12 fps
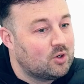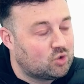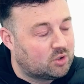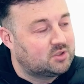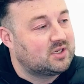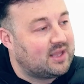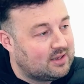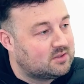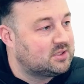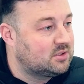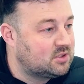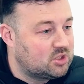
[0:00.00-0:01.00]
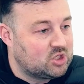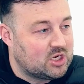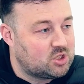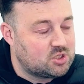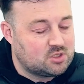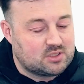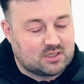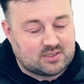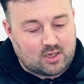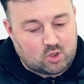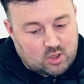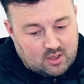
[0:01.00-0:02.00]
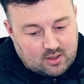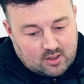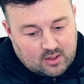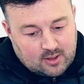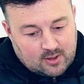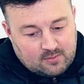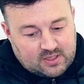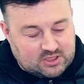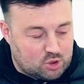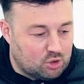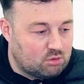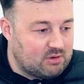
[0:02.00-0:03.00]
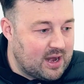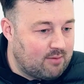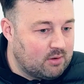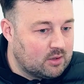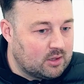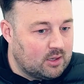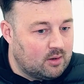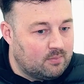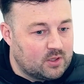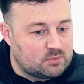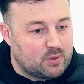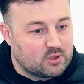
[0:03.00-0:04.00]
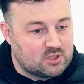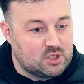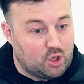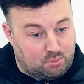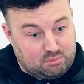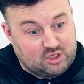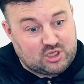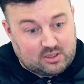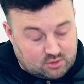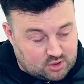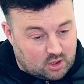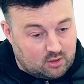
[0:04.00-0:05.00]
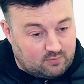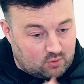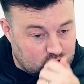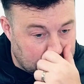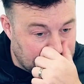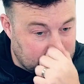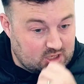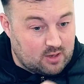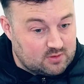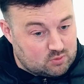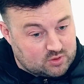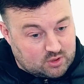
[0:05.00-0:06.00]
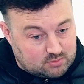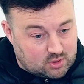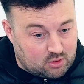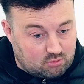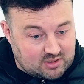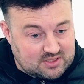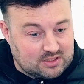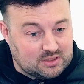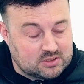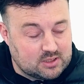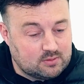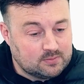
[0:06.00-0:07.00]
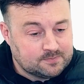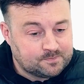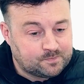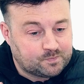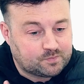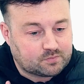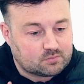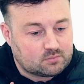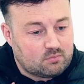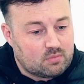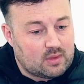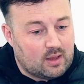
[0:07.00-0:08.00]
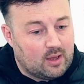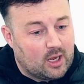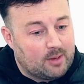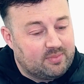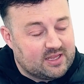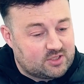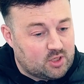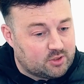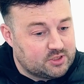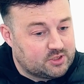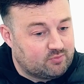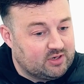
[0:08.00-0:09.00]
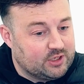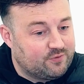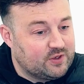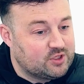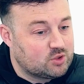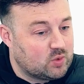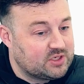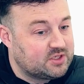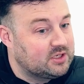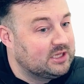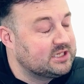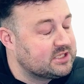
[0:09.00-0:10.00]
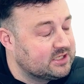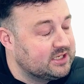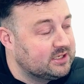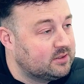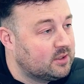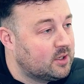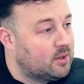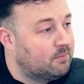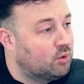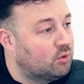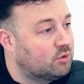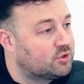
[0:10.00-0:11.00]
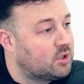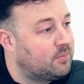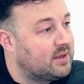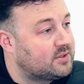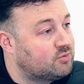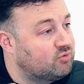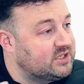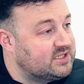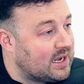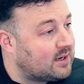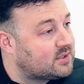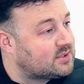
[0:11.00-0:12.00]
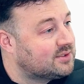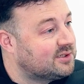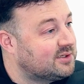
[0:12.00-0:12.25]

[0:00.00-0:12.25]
trying to get suggestions, etc. There's another area that, as part of the omni-channel side of customer service, which I'm digressing into. They're starting to release features where it's going to listen in, but also be able to redact